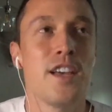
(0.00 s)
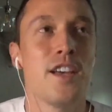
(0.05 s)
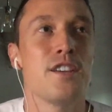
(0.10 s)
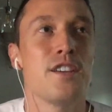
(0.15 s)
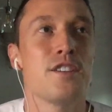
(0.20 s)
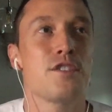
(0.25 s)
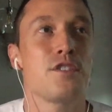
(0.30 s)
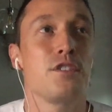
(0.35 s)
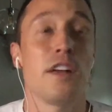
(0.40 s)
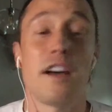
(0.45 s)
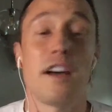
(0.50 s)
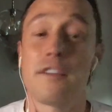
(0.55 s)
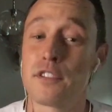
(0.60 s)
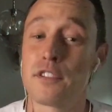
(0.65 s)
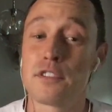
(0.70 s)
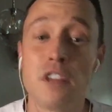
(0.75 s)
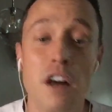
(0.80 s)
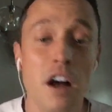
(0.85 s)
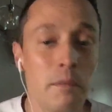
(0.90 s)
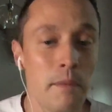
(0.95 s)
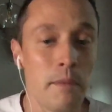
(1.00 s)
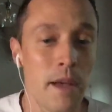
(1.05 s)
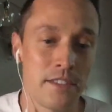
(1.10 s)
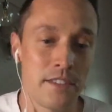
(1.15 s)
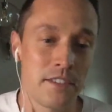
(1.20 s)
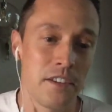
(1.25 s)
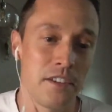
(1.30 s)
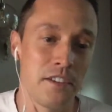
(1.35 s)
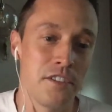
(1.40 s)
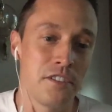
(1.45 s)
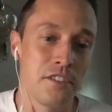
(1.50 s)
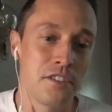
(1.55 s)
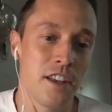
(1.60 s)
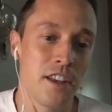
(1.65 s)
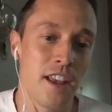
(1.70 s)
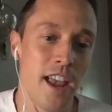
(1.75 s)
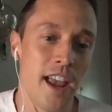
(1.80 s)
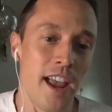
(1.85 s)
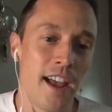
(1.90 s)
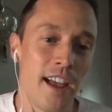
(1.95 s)
She left this long message,
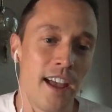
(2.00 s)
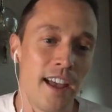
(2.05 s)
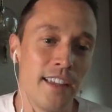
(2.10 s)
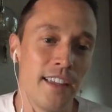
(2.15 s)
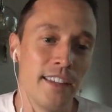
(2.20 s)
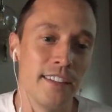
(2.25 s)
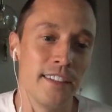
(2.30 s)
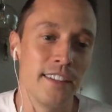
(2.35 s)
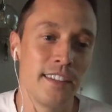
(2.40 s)
and